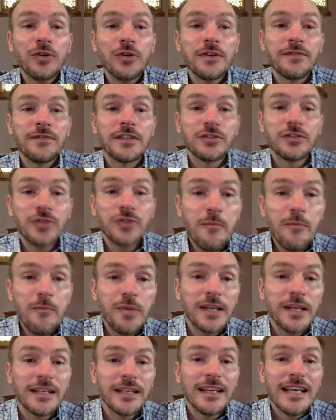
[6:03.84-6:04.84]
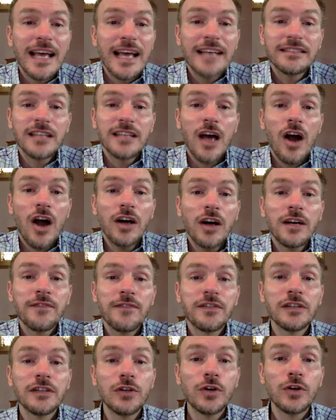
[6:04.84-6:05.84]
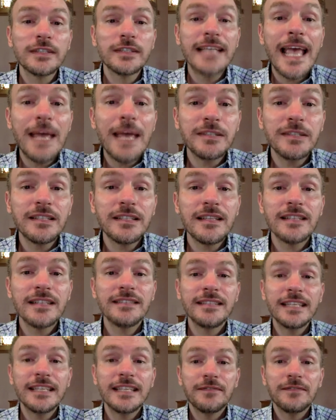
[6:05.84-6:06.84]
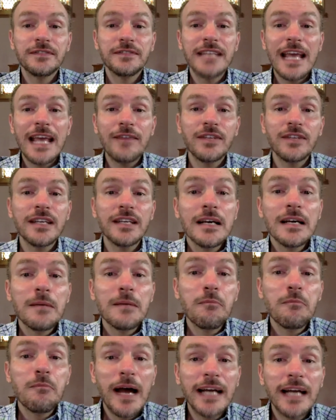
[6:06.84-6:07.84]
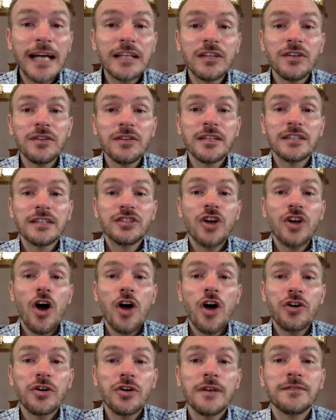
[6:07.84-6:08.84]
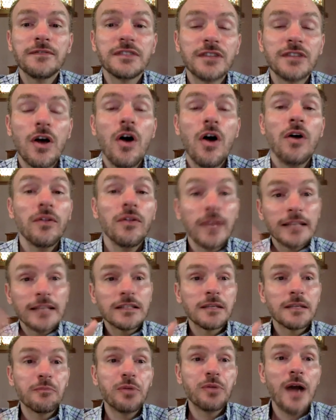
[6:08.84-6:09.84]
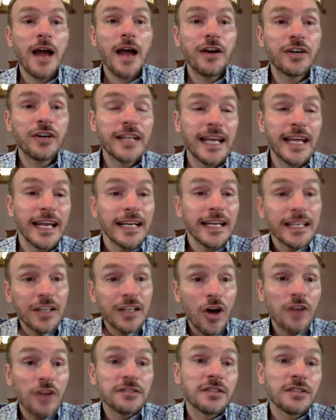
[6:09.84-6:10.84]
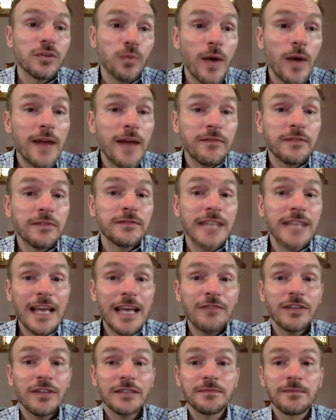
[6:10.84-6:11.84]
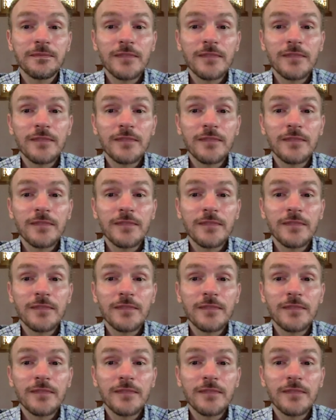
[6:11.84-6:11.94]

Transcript: of the trumpet. As the ark of the Lord came into the city of David, Michal, the daughter of Saul, that's the prior king and also the wife of David,